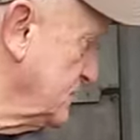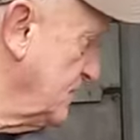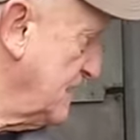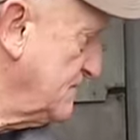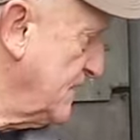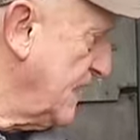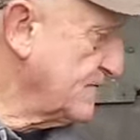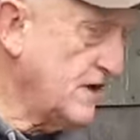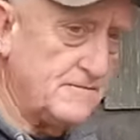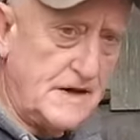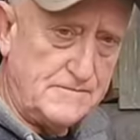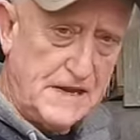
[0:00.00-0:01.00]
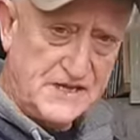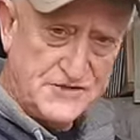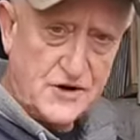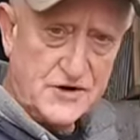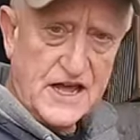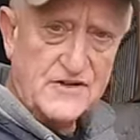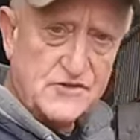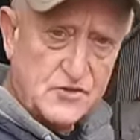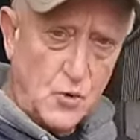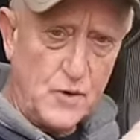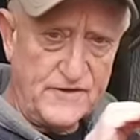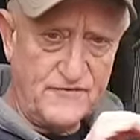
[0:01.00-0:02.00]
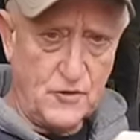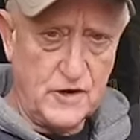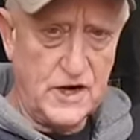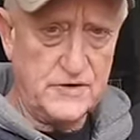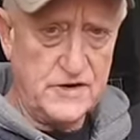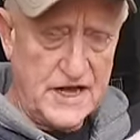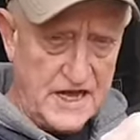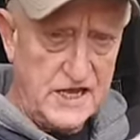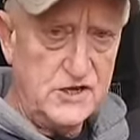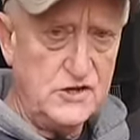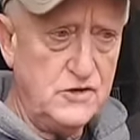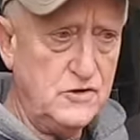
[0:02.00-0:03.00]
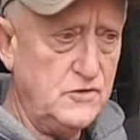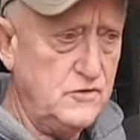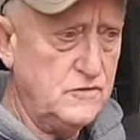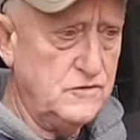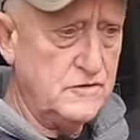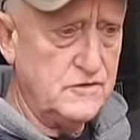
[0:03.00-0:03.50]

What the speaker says: so I've got my band starting out 2400, AU